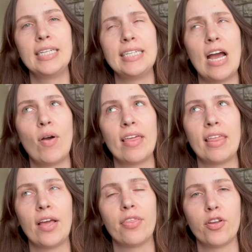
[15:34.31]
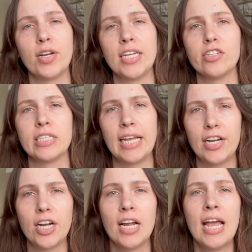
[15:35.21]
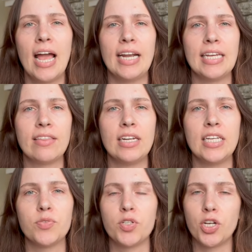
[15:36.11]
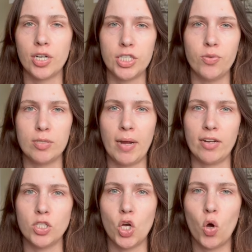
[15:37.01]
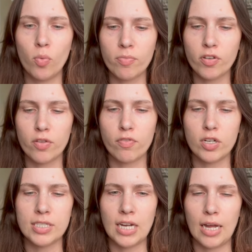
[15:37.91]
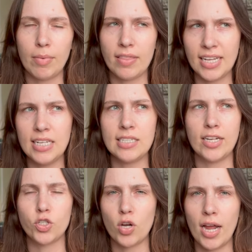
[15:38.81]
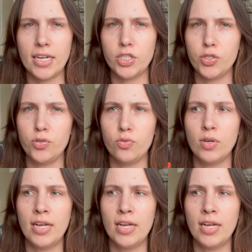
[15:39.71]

It's now, I think, 30 years later and Ethan is returning to his parents' home for the first time. I think he's like trying to